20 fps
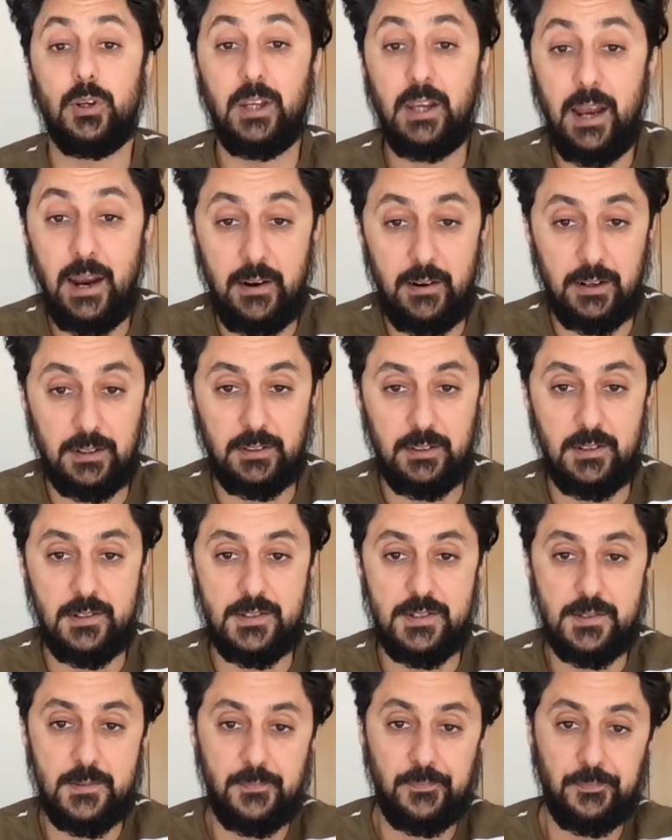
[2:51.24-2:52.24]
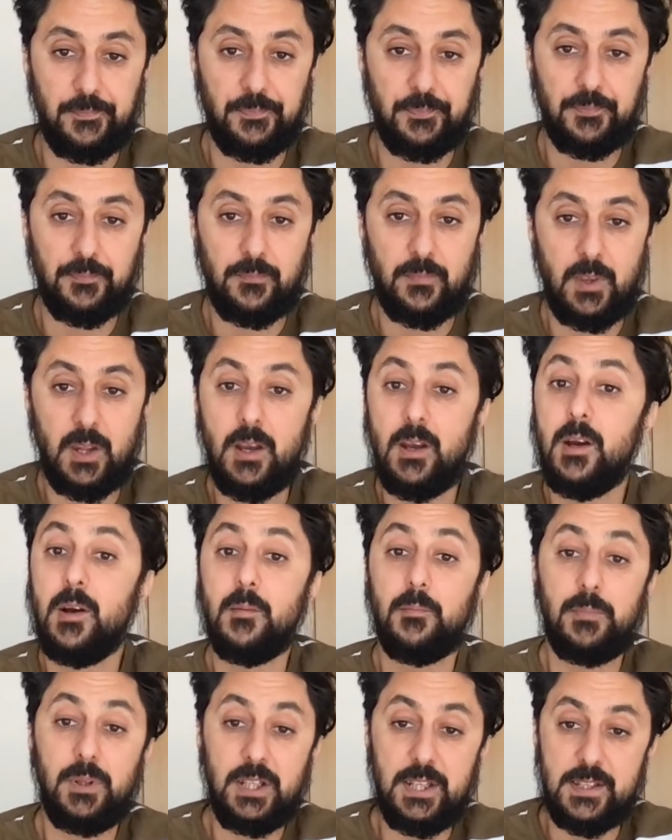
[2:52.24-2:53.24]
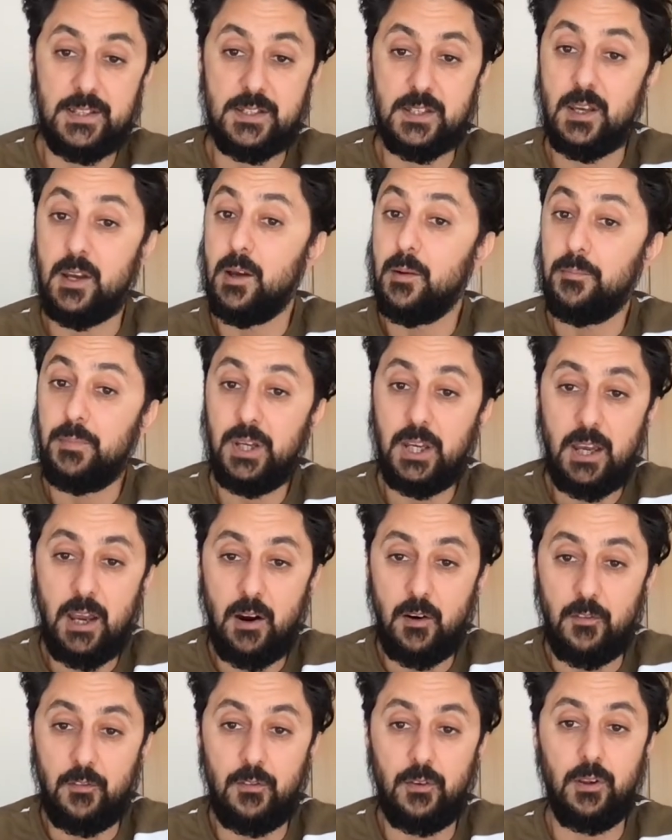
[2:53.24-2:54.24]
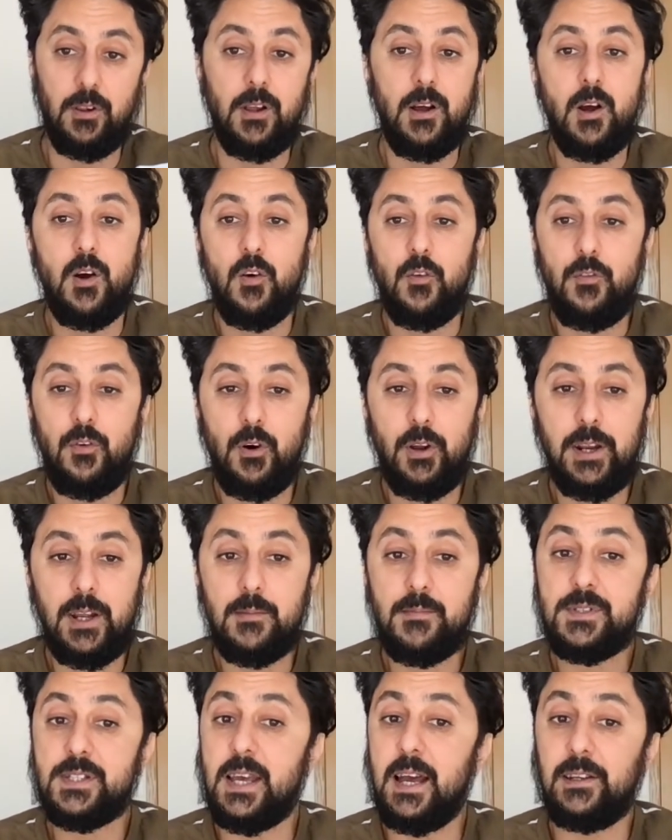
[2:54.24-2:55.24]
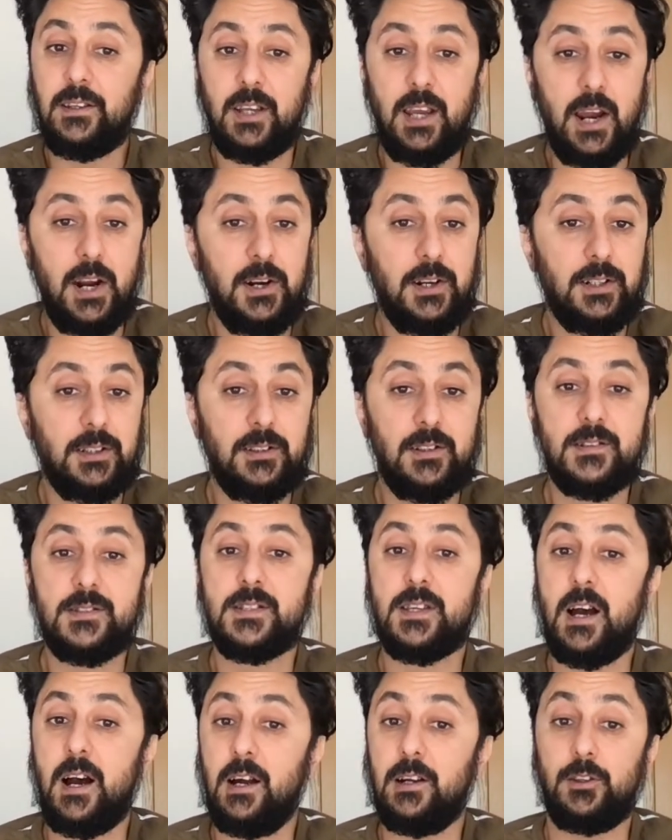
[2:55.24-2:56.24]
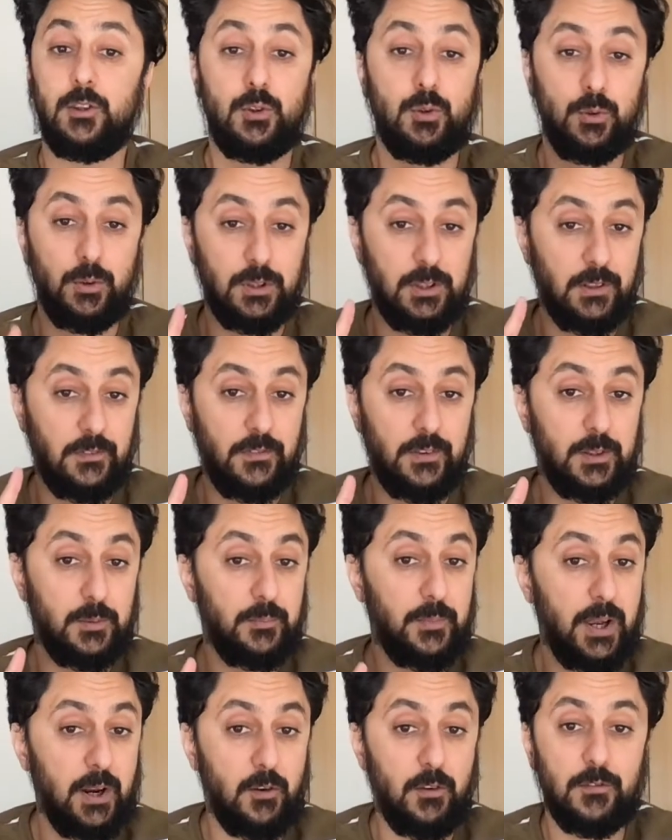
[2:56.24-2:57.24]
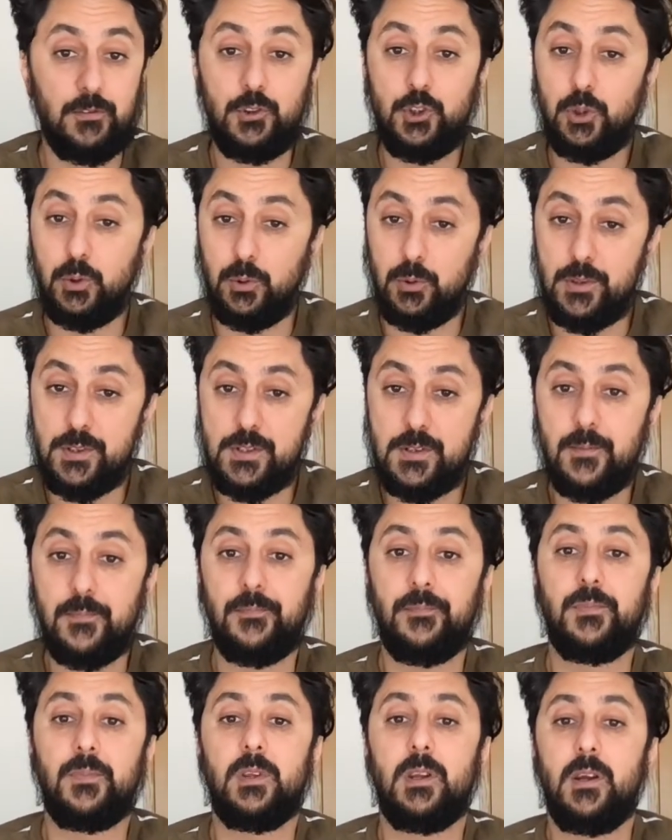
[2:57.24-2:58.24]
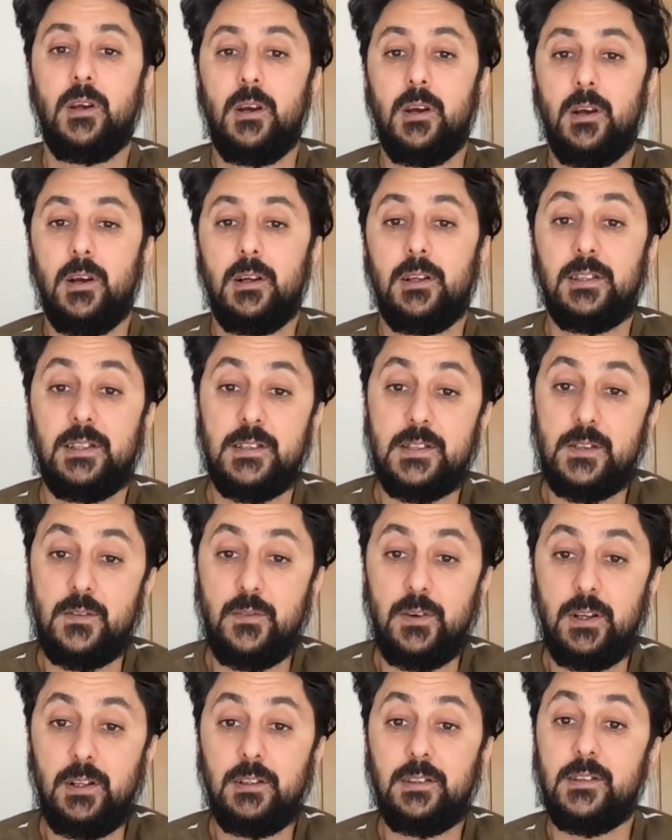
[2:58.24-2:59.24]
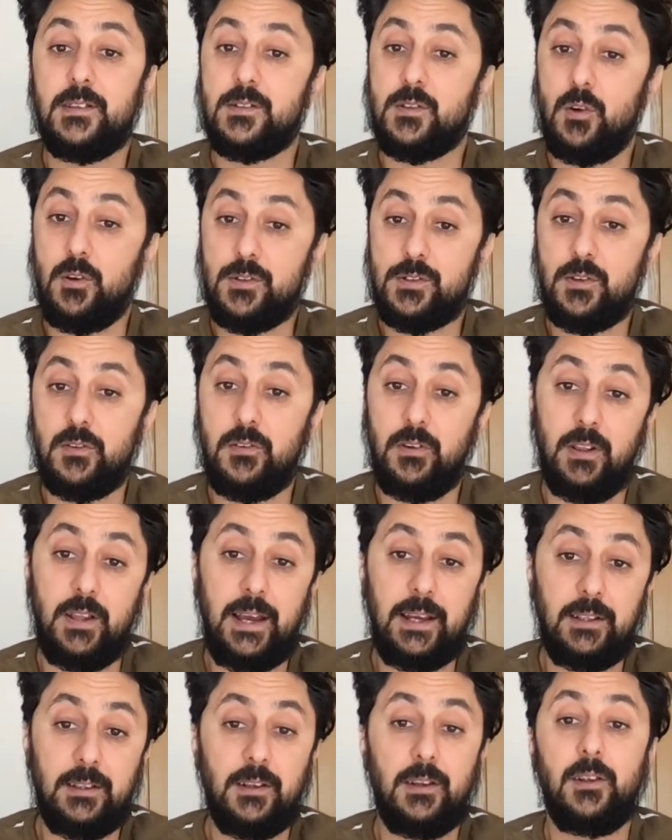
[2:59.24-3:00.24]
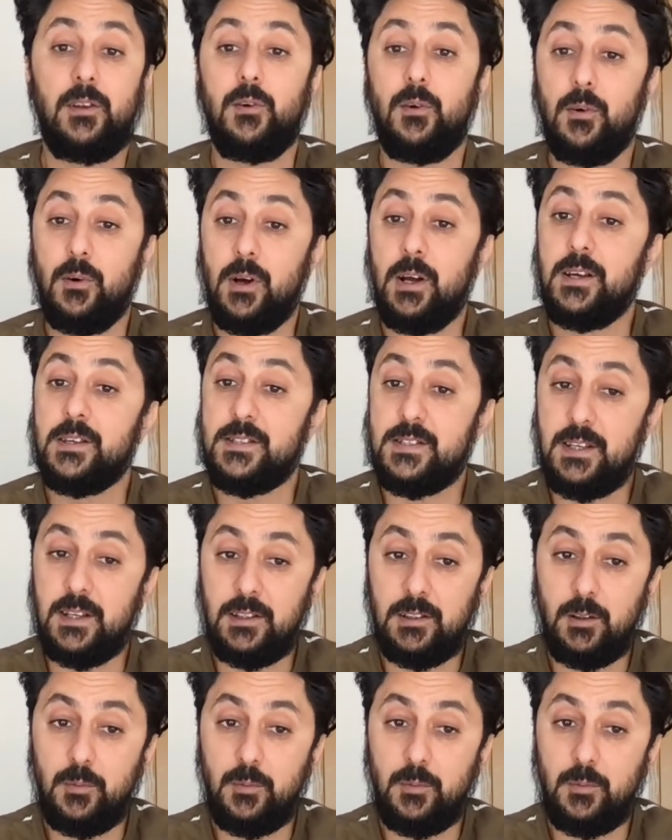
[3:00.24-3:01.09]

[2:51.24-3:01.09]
characters. Please be careful, phonemes and characters are two different pairs of shoes. This field is also related to signal